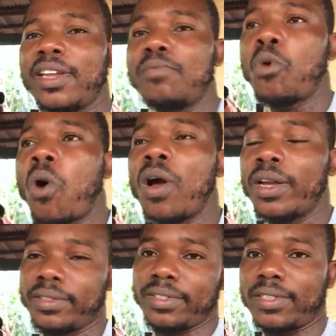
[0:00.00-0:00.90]
more
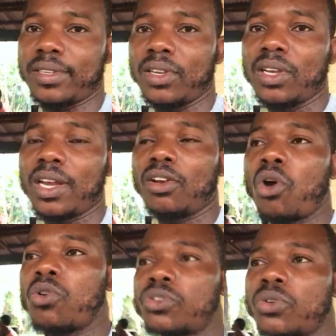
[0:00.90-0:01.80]
hands. And then
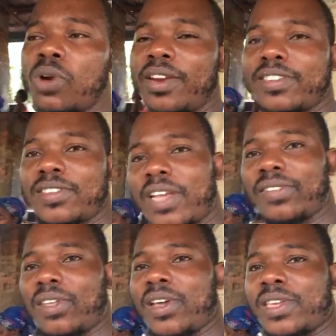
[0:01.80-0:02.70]
also at the
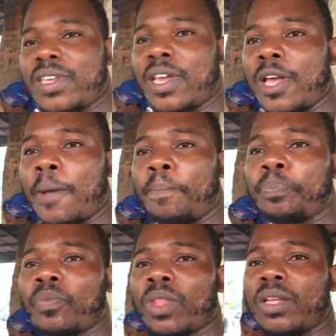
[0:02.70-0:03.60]
center here,
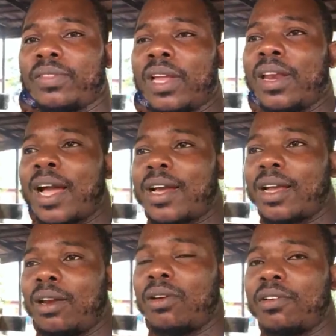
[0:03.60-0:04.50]
they lack
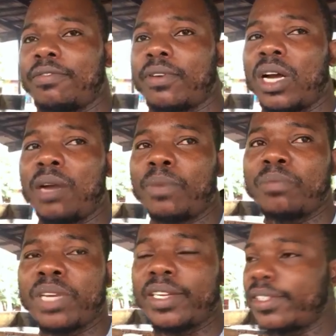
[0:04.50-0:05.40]
a lot of
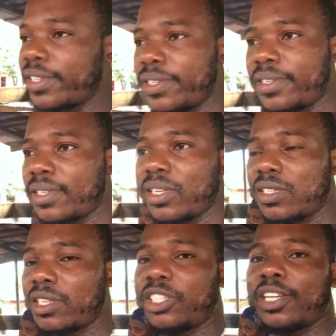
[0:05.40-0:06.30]
amenities
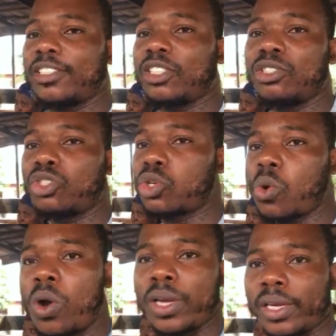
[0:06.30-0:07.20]
such as
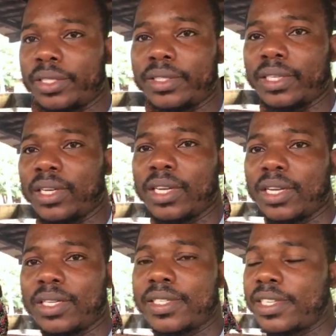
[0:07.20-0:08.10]
toilet.
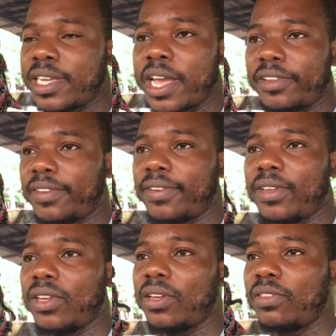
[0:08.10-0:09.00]
Yes,
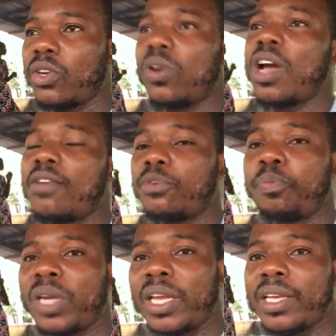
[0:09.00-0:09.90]
they don't have a
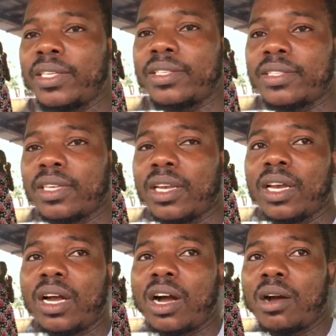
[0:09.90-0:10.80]
place
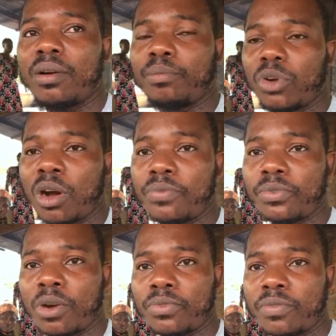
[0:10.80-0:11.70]

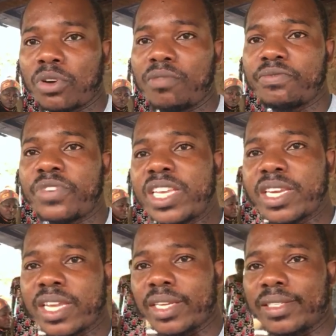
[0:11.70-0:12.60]
of
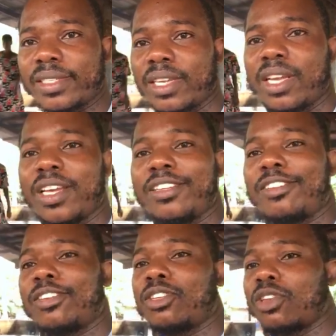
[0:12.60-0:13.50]
convenient.
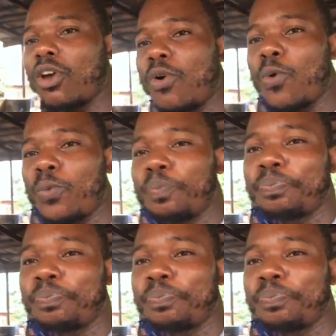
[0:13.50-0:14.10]
So